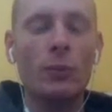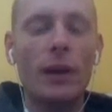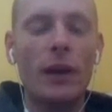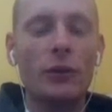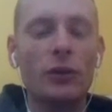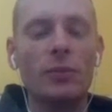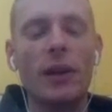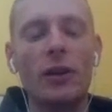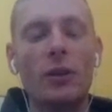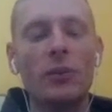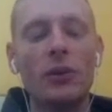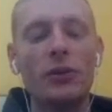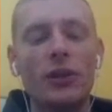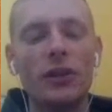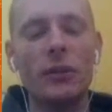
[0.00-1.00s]
Bowser battle
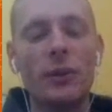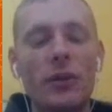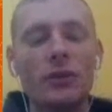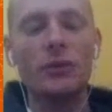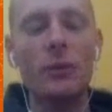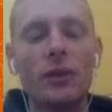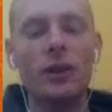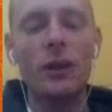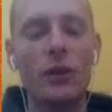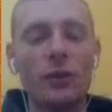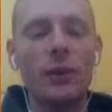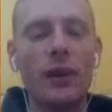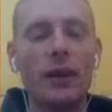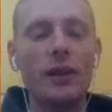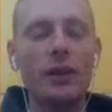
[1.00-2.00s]
music, which
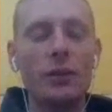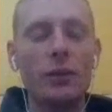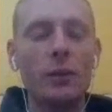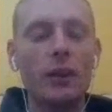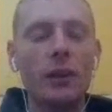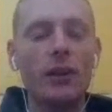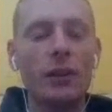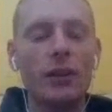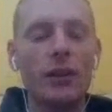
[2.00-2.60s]
otherwise we wouldn't